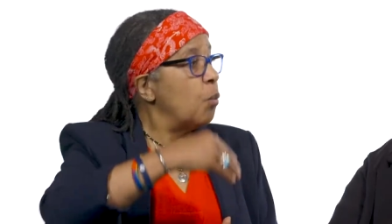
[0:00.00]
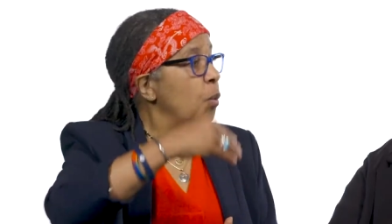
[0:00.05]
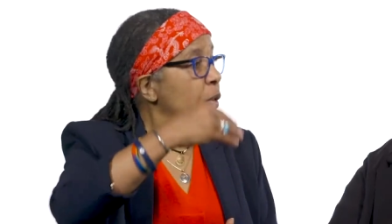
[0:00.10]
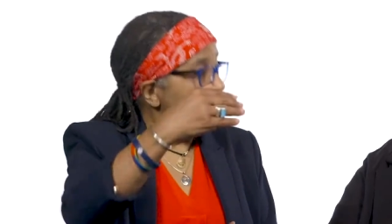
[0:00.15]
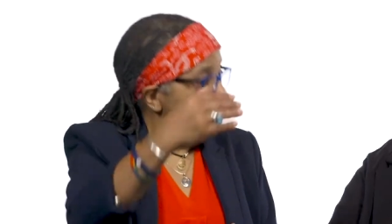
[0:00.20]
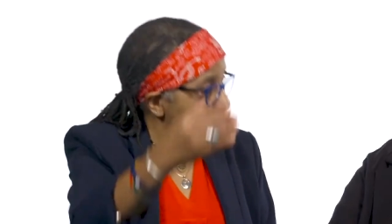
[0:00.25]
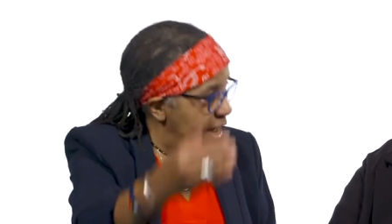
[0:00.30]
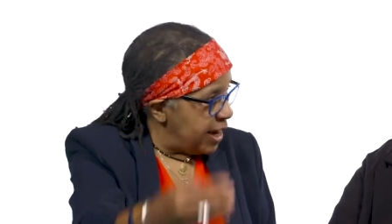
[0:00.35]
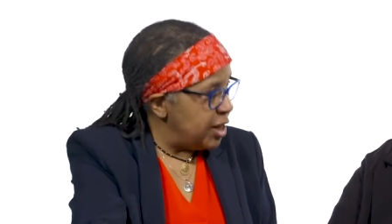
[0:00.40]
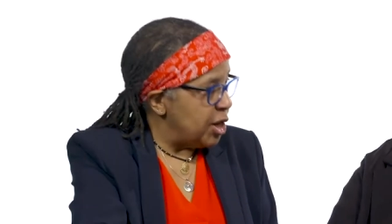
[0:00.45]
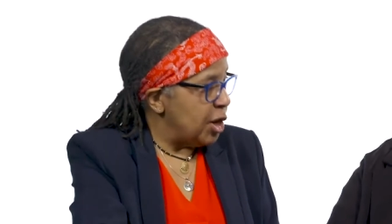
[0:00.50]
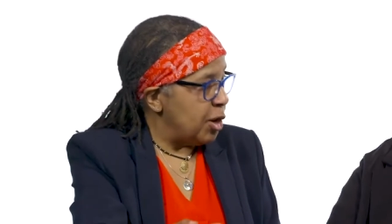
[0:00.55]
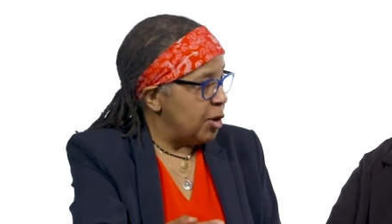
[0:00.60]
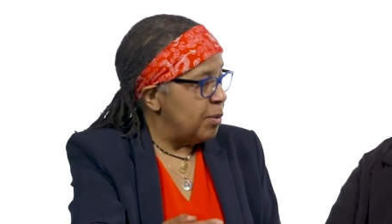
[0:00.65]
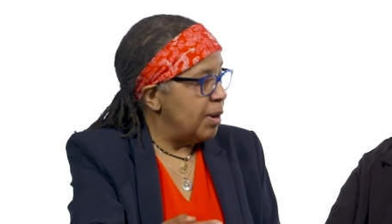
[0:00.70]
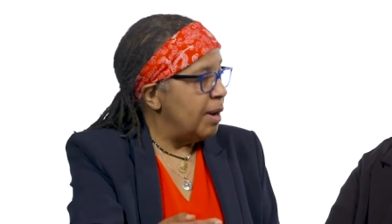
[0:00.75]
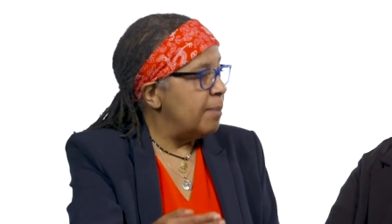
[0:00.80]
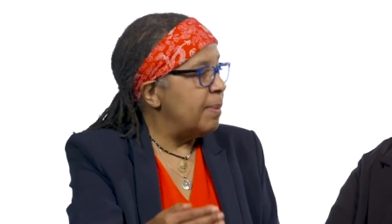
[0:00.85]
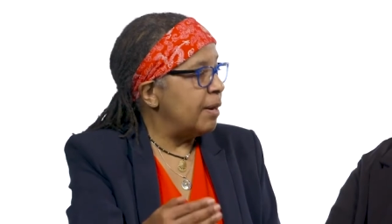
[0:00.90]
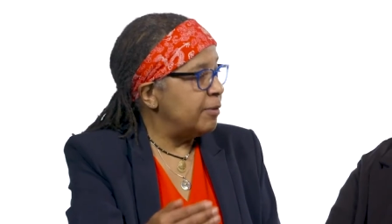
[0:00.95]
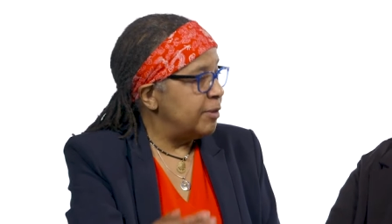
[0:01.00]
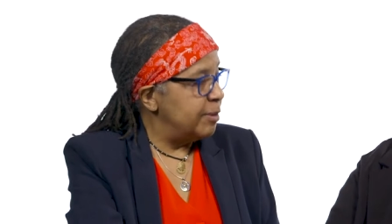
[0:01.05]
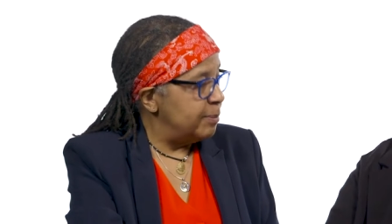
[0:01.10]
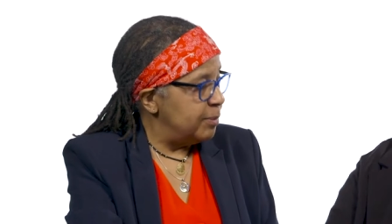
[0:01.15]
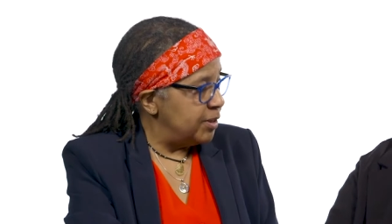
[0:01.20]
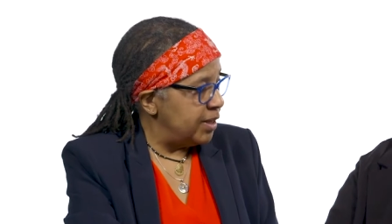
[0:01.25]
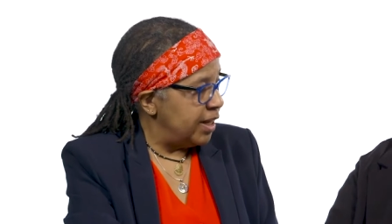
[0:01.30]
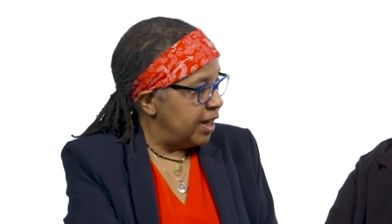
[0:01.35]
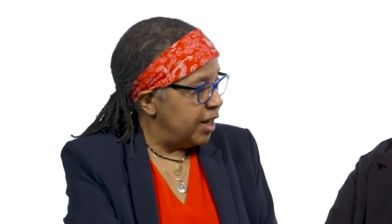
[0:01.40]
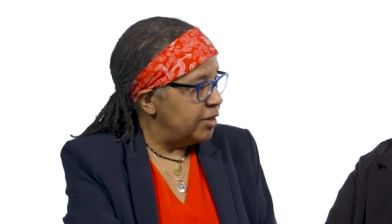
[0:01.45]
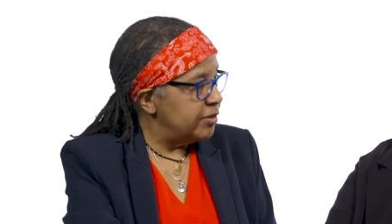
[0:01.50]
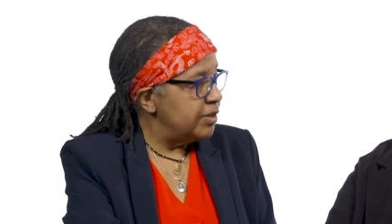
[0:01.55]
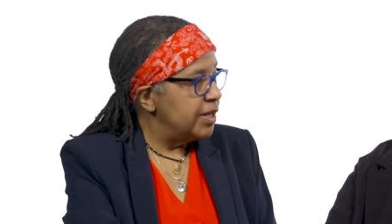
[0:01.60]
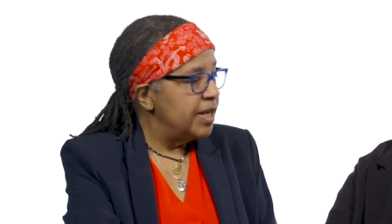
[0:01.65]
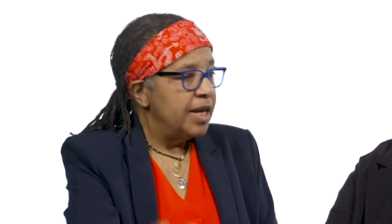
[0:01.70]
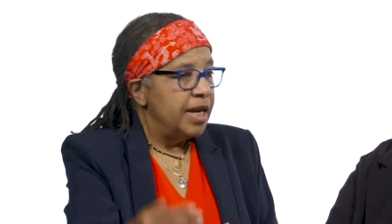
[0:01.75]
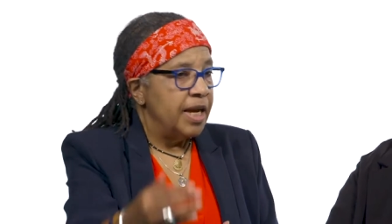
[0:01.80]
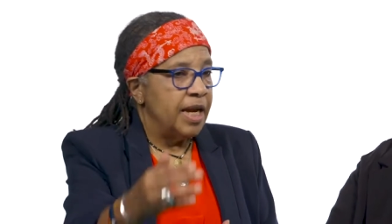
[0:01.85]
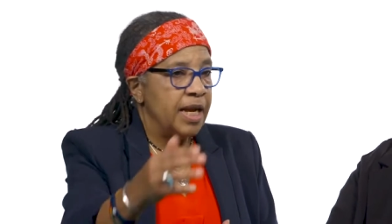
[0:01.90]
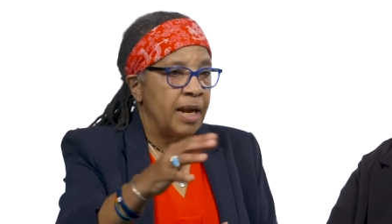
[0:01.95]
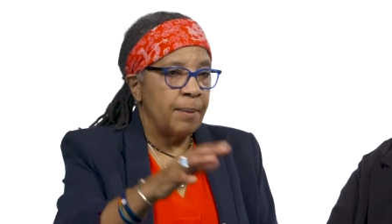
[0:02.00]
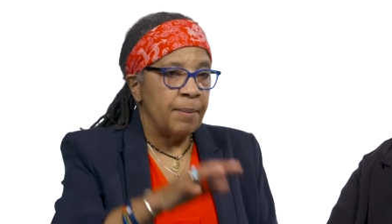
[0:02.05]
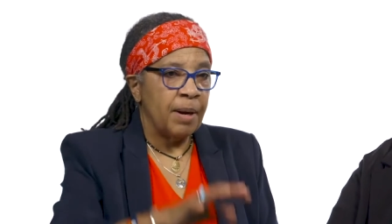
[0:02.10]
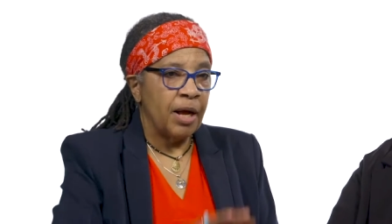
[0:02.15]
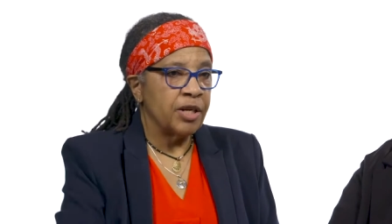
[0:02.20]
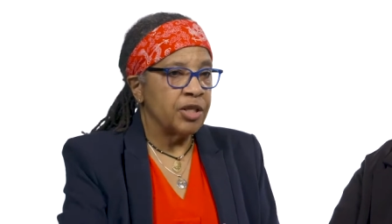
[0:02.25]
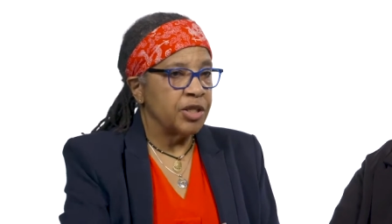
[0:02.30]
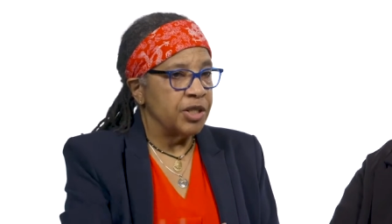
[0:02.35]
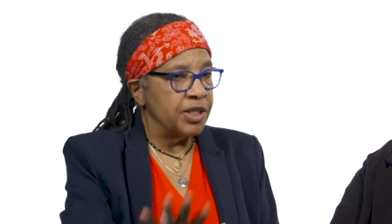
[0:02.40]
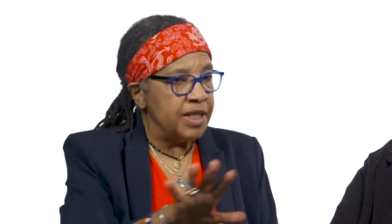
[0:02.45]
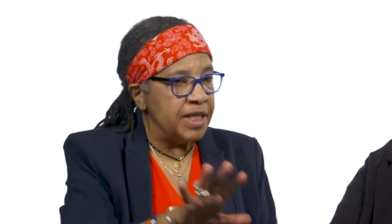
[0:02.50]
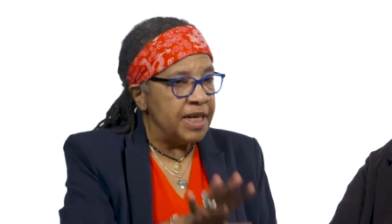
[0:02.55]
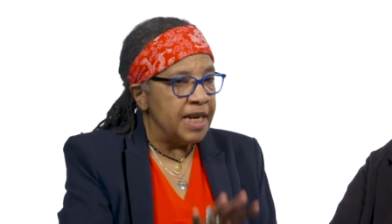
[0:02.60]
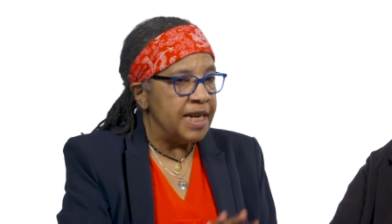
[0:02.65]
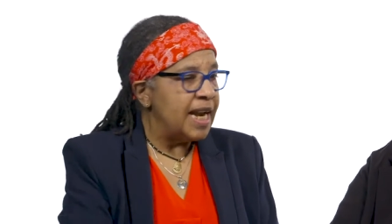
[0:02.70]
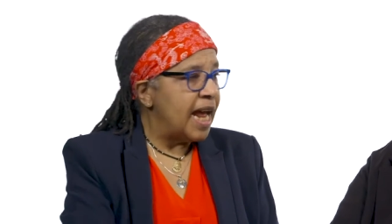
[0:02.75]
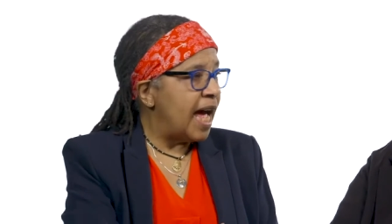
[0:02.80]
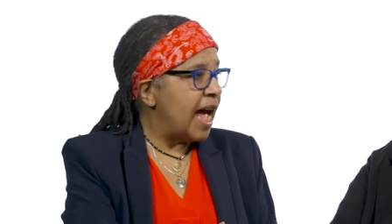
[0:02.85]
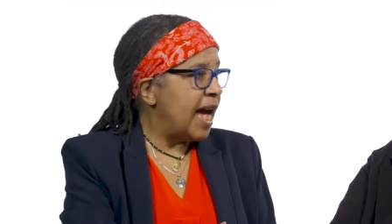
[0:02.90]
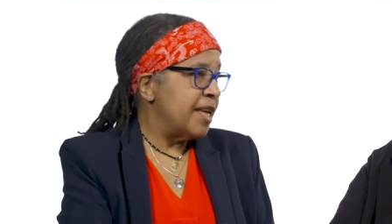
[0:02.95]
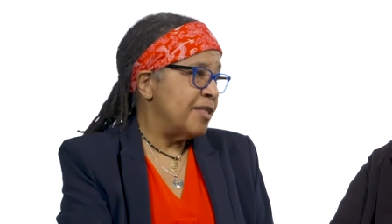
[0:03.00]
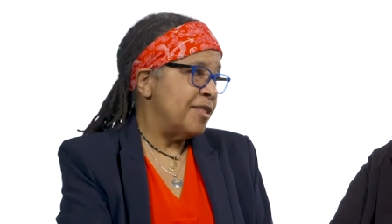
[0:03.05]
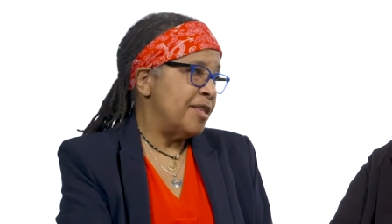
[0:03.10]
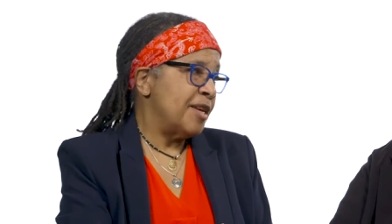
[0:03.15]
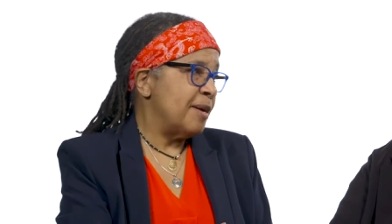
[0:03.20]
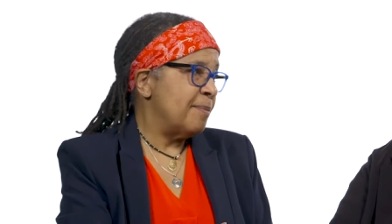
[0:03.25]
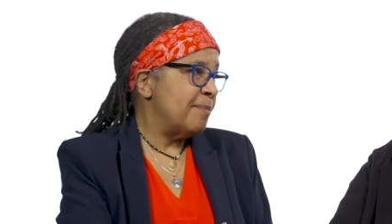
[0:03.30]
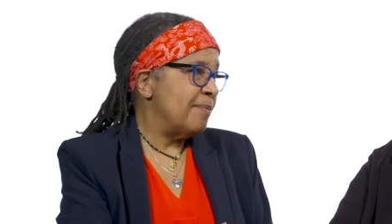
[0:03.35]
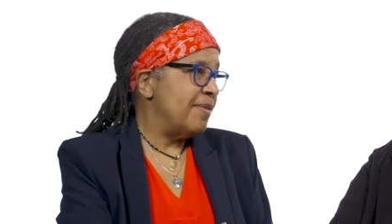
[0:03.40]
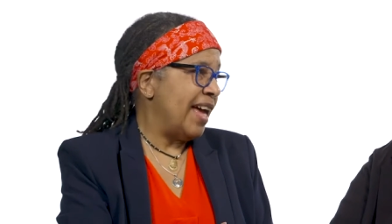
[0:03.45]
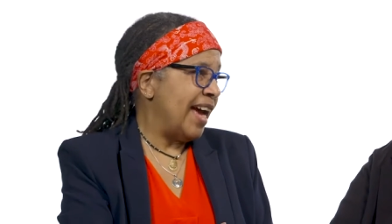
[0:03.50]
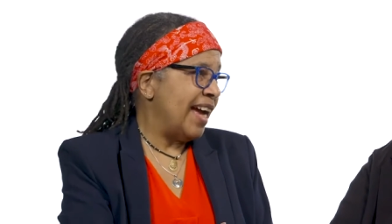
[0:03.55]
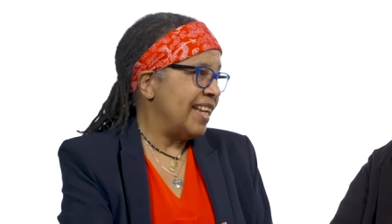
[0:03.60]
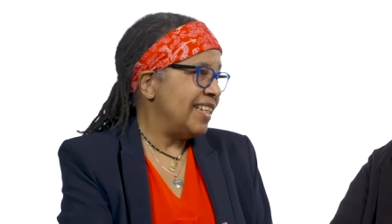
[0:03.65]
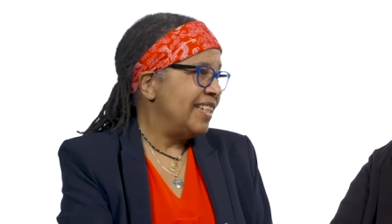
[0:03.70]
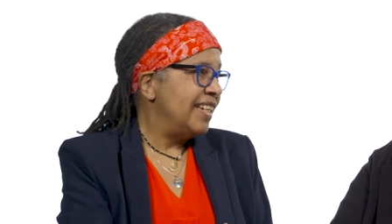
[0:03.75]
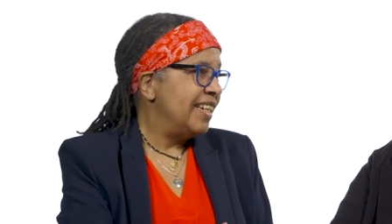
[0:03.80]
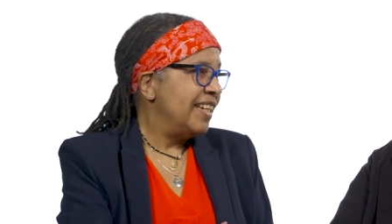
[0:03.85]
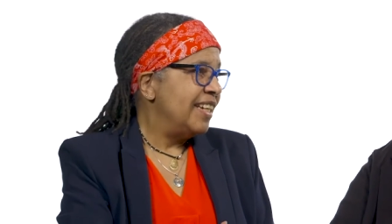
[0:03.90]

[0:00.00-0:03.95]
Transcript: what they know about themselves, and I'm not going to deny them that.